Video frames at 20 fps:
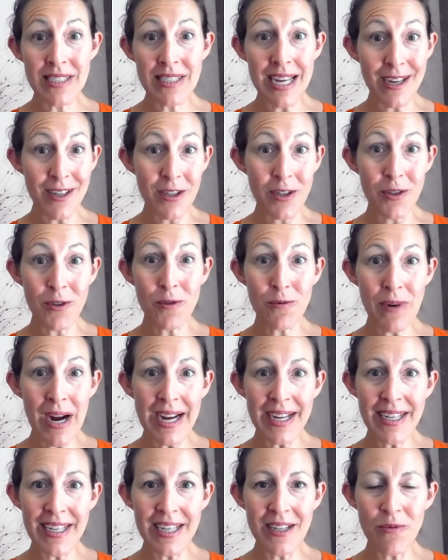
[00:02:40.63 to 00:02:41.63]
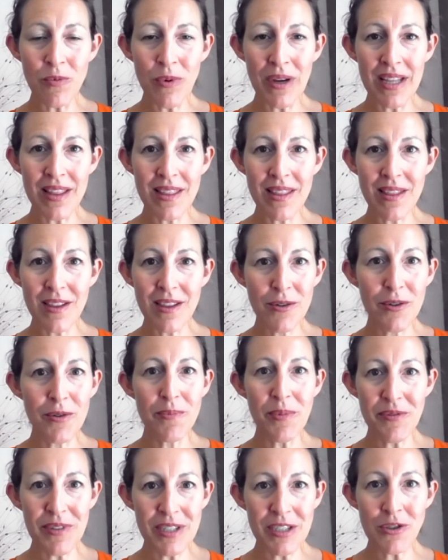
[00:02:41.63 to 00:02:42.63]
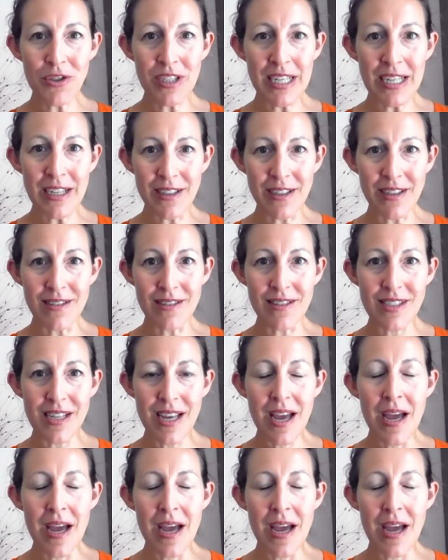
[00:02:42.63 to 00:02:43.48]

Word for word: technical writing with the group of engineers.